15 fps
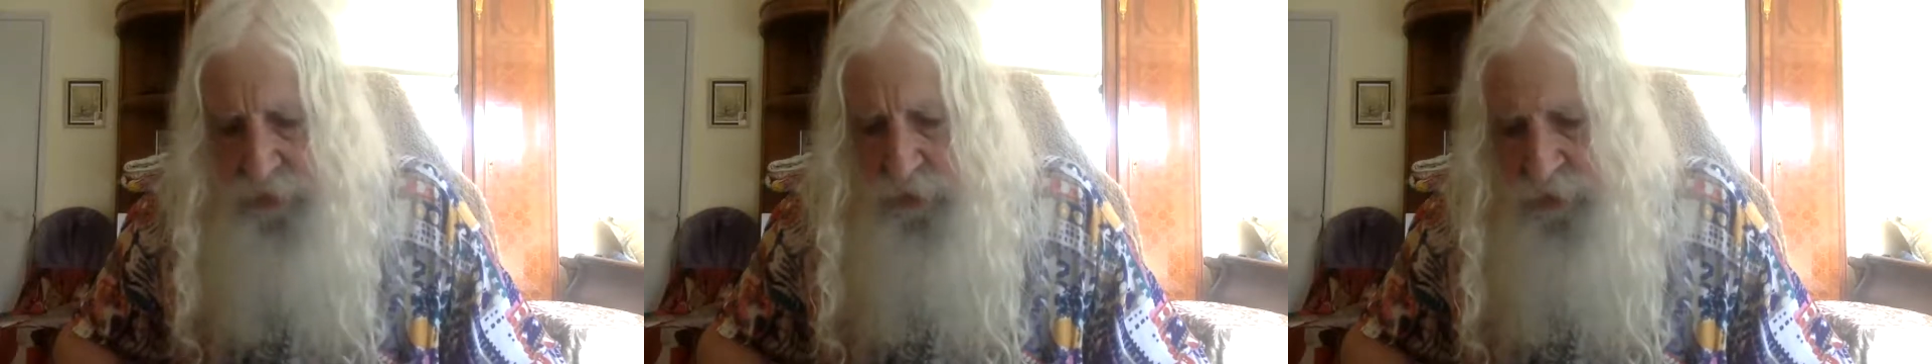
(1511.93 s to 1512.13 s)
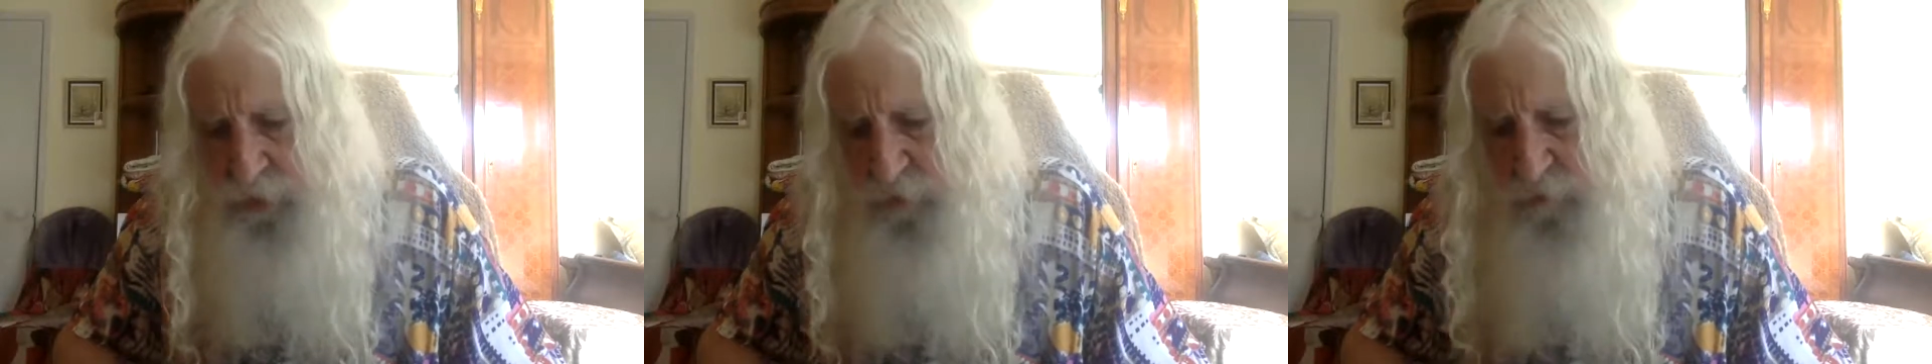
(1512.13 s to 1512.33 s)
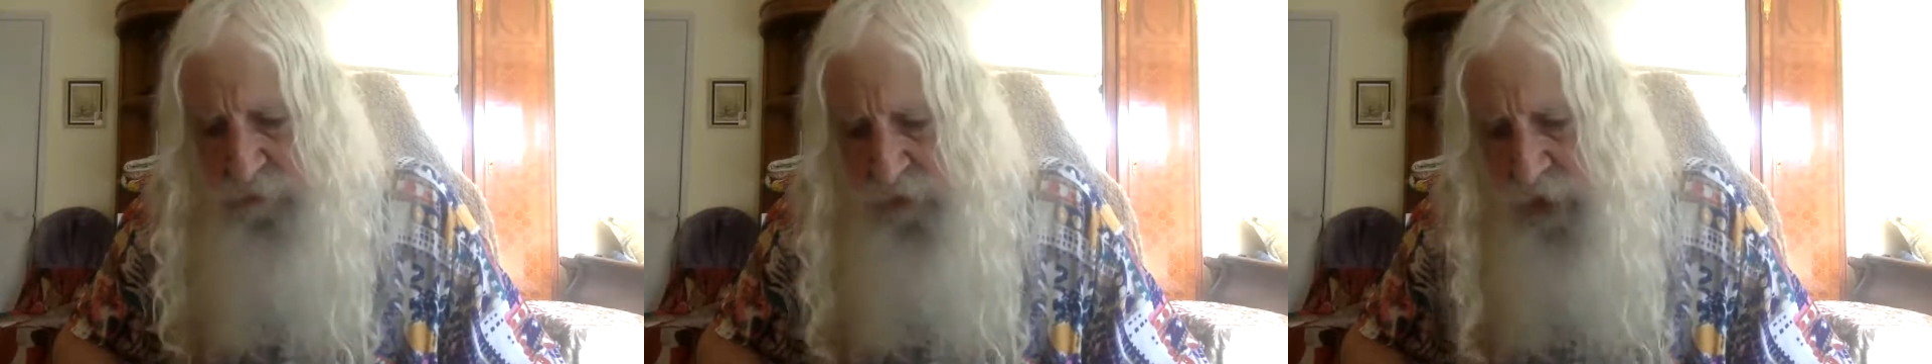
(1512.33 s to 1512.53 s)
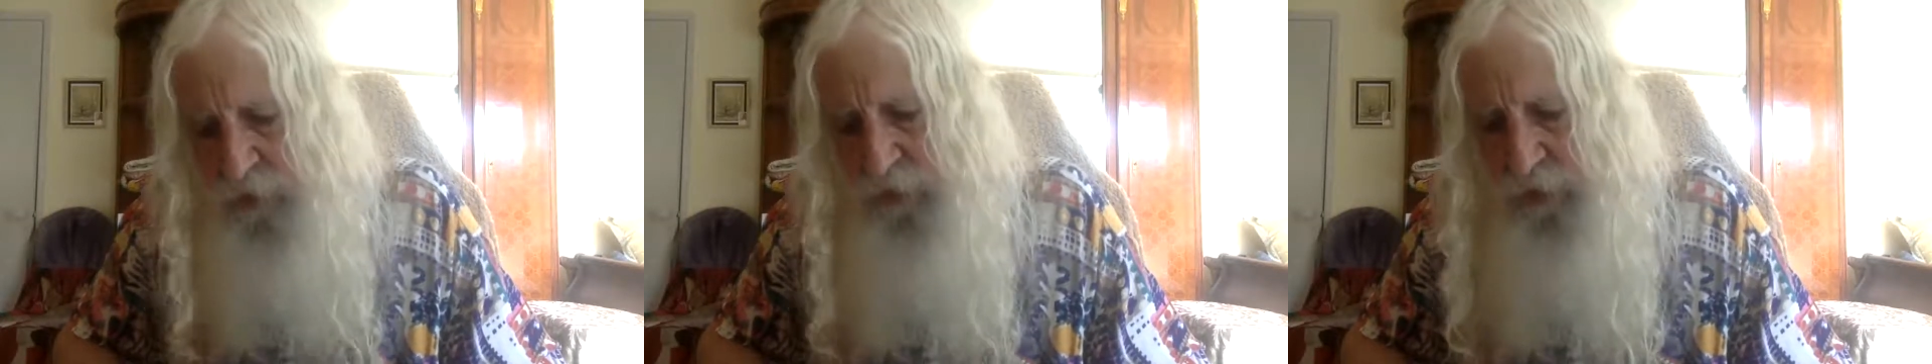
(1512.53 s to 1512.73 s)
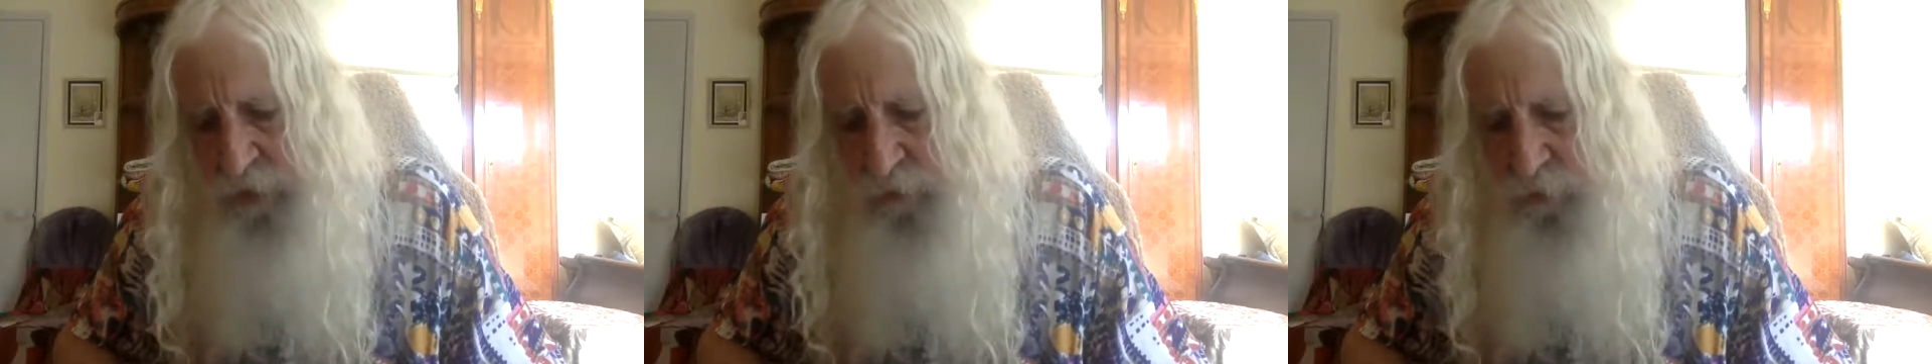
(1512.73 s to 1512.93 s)

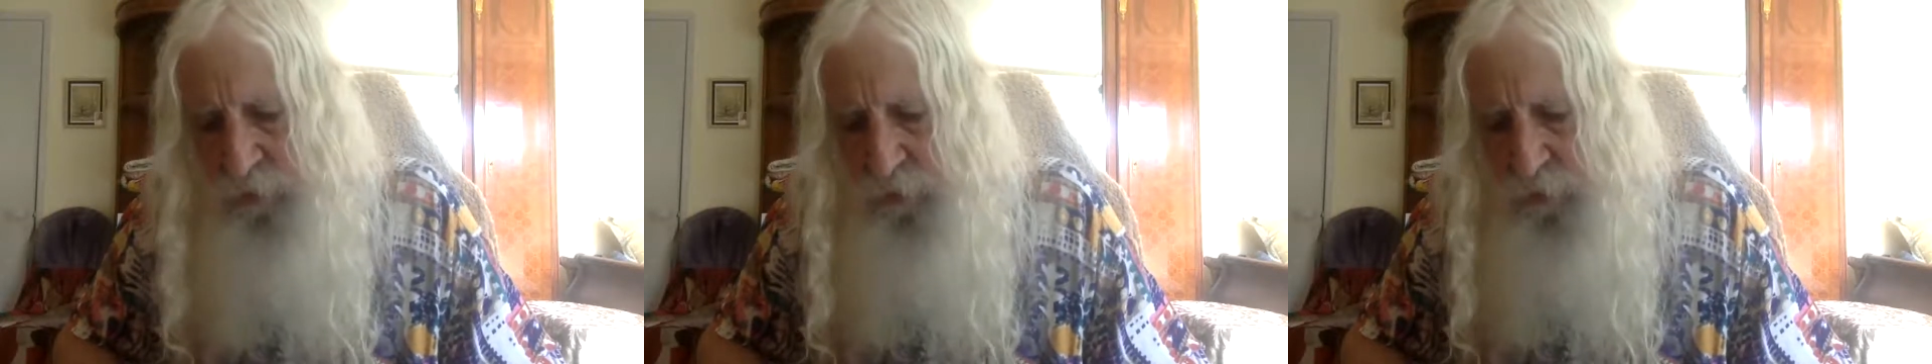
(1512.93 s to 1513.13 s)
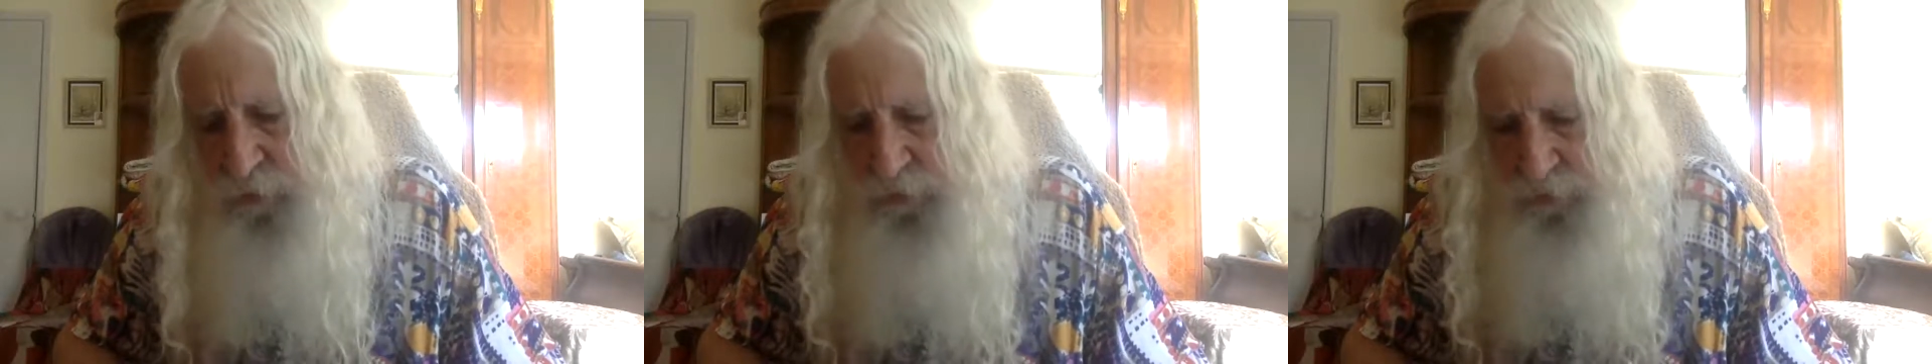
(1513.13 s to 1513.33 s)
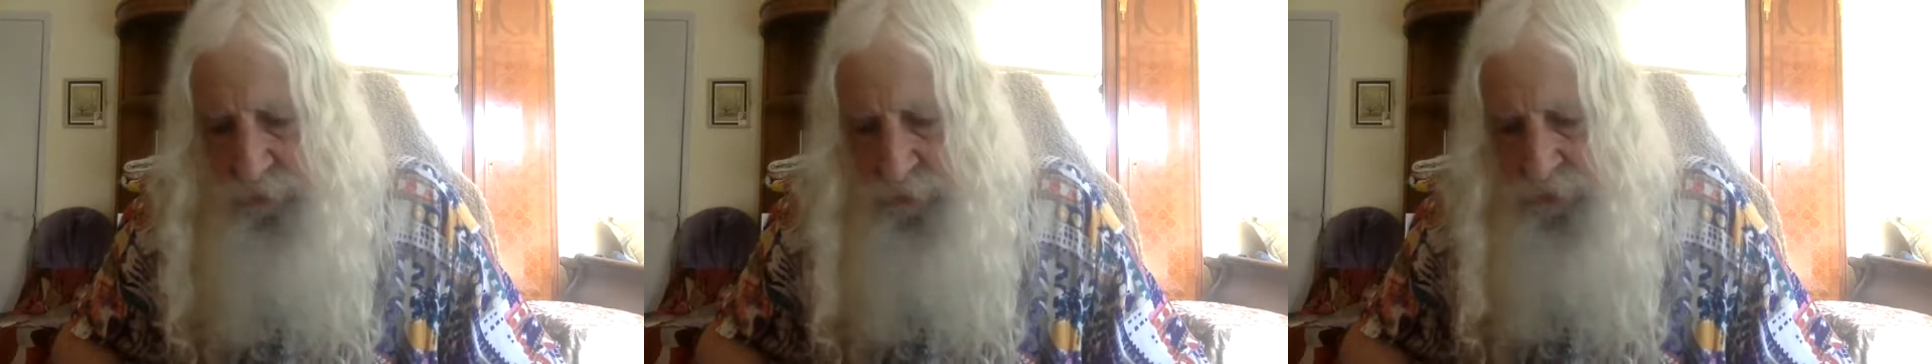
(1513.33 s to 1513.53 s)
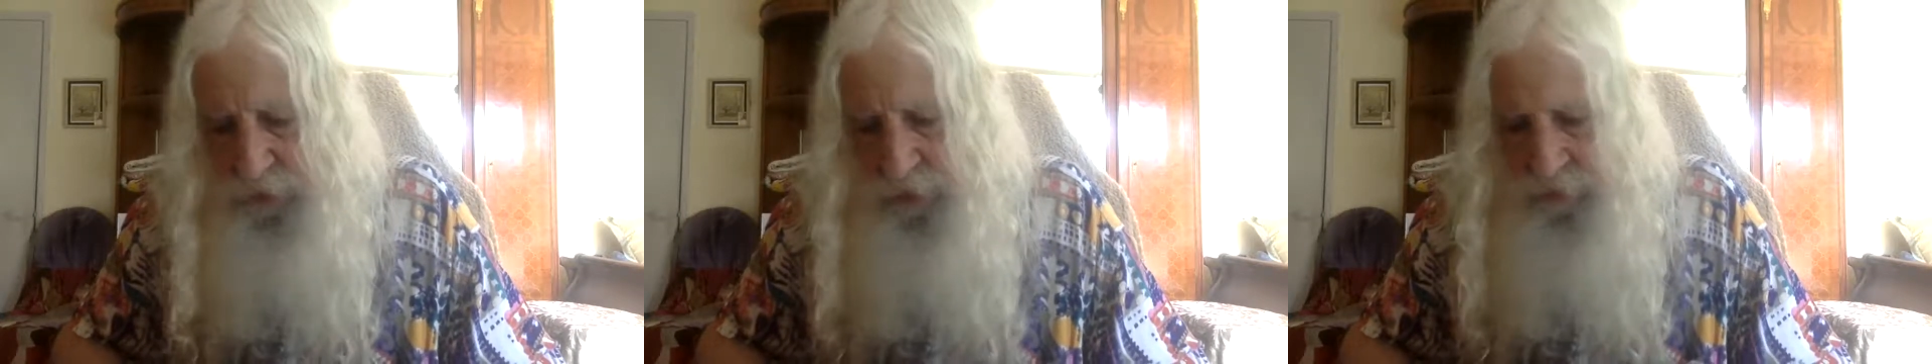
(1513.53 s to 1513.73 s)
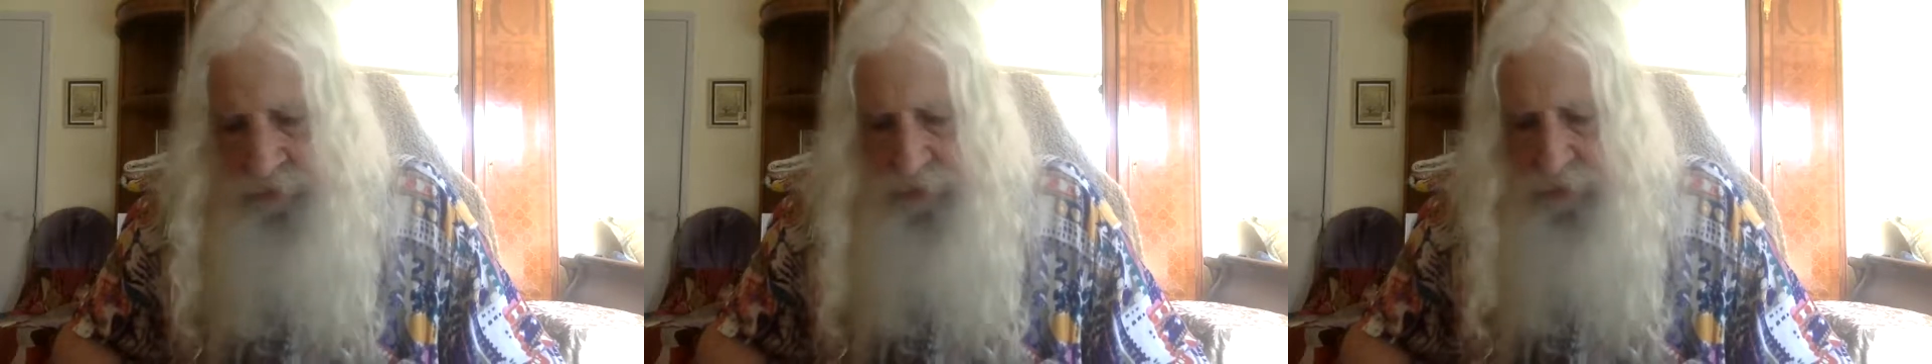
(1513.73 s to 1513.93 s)
sprouting worlds without